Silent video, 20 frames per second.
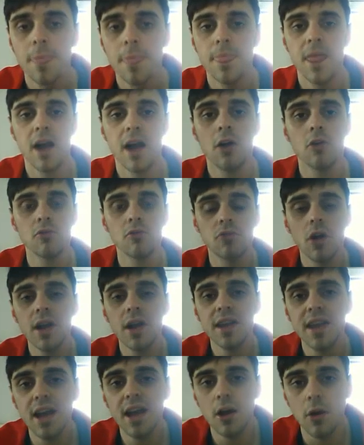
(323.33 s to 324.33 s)
Now,
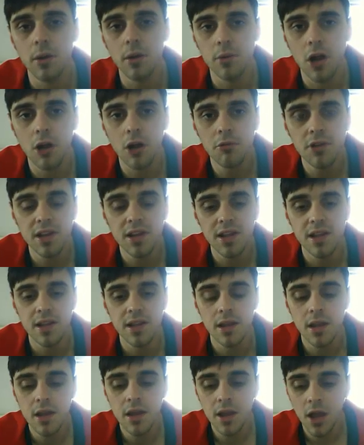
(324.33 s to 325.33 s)
right now, I'm
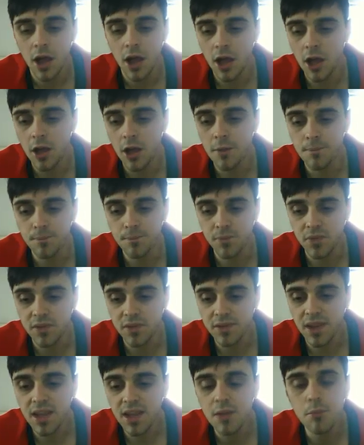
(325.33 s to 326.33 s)
currently
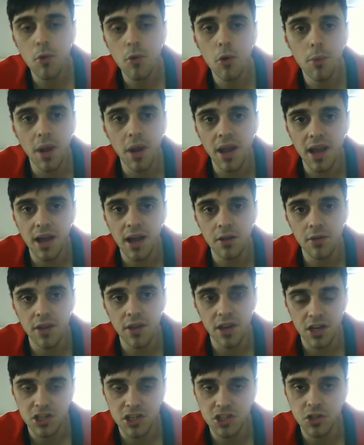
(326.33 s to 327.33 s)
taking more money out
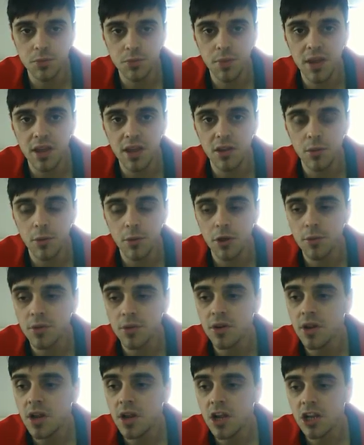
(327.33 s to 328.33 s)
than I should be at the
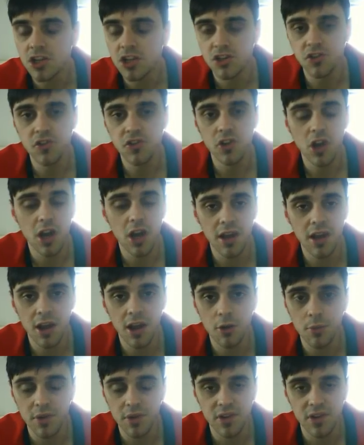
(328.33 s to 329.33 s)
moment, just to kind of
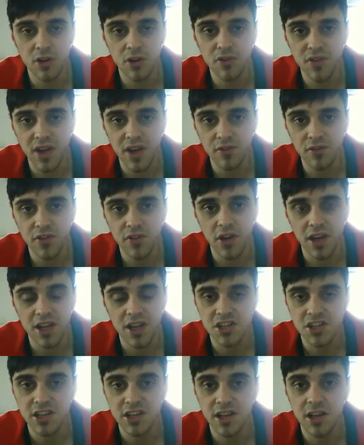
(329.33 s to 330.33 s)
help myself out
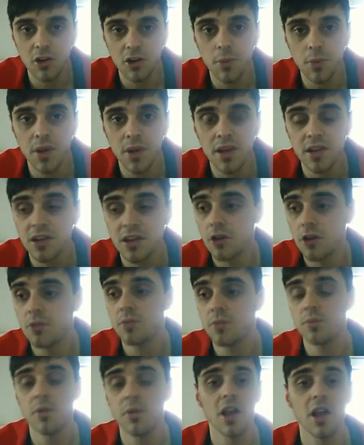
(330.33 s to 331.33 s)
financially a little bit.
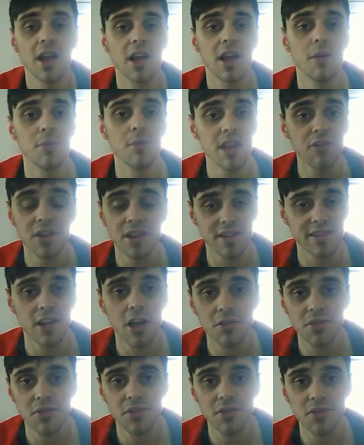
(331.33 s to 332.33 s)
Like I'm living
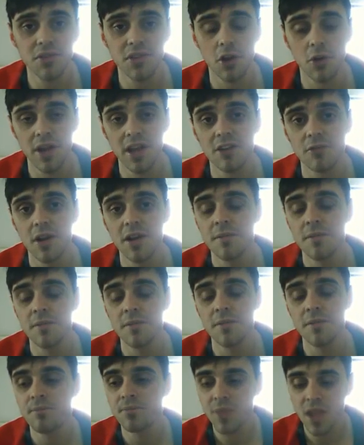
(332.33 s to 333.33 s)
this lifestyle here,
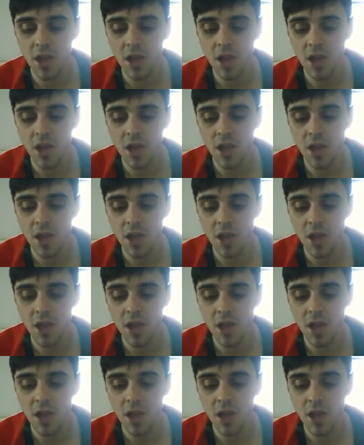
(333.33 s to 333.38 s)
right?